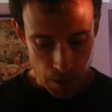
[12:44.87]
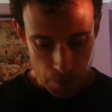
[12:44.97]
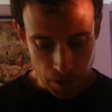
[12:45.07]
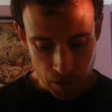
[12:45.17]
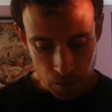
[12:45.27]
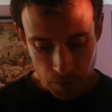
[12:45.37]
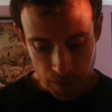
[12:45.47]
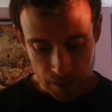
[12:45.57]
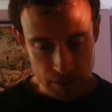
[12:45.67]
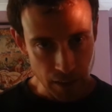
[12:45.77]
But I don't
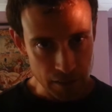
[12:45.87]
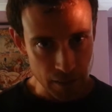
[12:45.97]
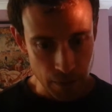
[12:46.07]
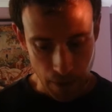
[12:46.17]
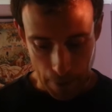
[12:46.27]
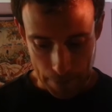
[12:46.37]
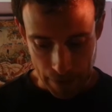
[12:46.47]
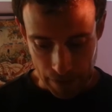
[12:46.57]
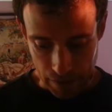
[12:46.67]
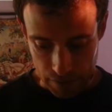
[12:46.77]
think it's actually that
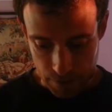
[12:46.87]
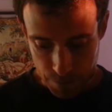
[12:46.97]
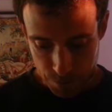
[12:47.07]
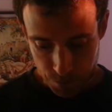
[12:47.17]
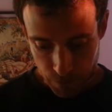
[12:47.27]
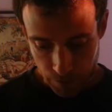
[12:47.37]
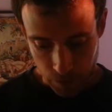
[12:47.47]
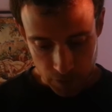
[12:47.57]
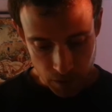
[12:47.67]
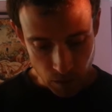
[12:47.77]
bad. For
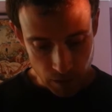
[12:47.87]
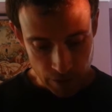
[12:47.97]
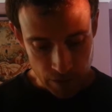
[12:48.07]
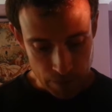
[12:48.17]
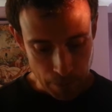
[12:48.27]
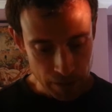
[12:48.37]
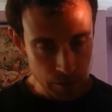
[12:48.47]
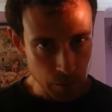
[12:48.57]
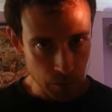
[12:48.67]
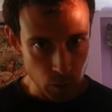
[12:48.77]
a start, giving the
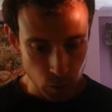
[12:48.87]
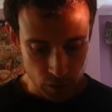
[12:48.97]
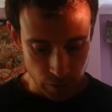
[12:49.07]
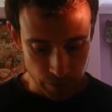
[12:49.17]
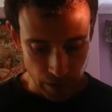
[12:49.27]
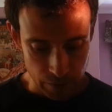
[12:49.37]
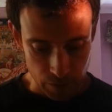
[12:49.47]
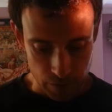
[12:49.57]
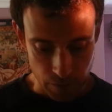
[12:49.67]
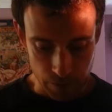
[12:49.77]
maximum score to your
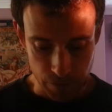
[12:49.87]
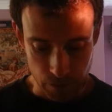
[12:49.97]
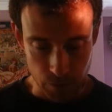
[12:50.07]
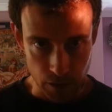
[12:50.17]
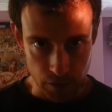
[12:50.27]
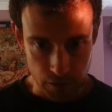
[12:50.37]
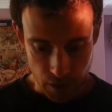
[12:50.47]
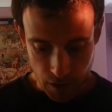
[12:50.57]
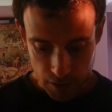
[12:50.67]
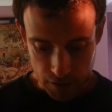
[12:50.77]
favourite of the frontrunners
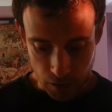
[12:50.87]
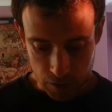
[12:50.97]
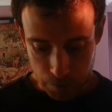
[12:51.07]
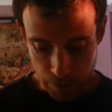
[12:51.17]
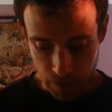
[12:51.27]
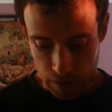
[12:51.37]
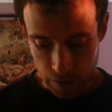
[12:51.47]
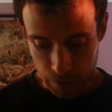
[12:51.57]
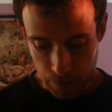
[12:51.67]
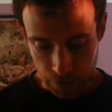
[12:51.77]
doesn't prevent you
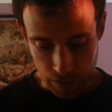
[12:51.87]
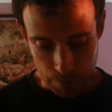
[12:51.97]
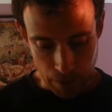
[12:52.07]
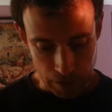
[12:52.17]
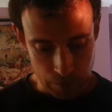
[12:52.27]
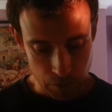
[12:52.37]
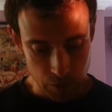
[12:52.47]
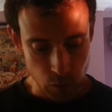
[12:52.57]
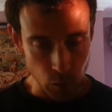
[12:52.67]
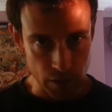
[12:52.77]
from giving a maximum
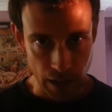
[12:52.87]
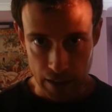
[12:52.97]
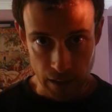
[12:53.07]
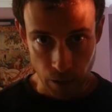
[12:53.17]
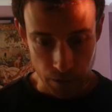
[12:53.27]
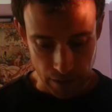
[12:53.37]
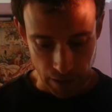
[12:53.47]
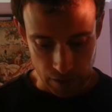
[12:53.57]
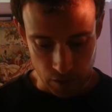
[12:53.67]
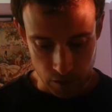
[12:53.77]
score to any other
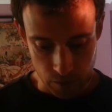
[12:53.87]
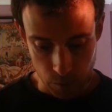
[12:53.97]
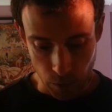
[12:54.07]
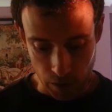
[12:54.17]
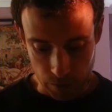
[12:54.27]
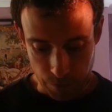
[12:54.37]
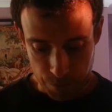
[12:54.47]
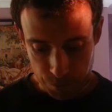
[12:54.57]
candidate as well.